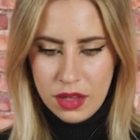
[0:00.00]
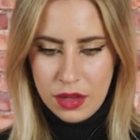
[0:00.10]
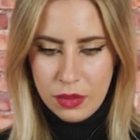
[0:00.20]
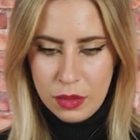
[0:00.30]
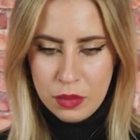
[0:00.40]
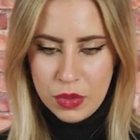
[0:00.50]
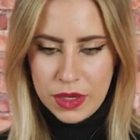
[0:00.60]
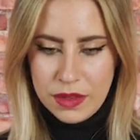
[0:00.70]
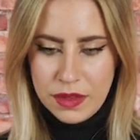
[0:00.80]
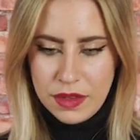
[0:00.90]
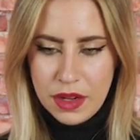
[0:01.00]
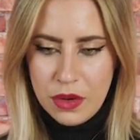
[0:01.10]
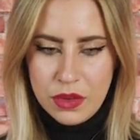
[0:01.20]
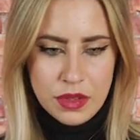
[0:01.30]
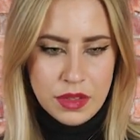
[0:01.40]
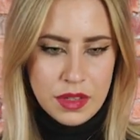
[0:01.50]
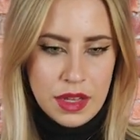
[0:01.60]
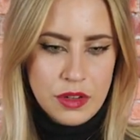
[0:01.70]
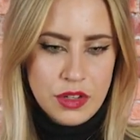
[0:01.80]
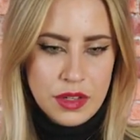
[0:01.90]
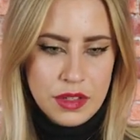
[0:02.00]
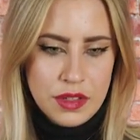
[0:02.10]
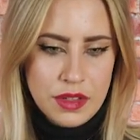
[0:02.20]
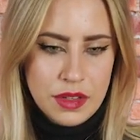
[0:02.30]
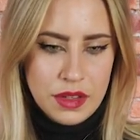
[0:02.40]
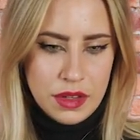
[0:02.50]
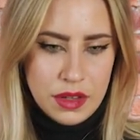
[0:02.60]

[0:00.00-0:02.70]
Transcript: We'll put it down and just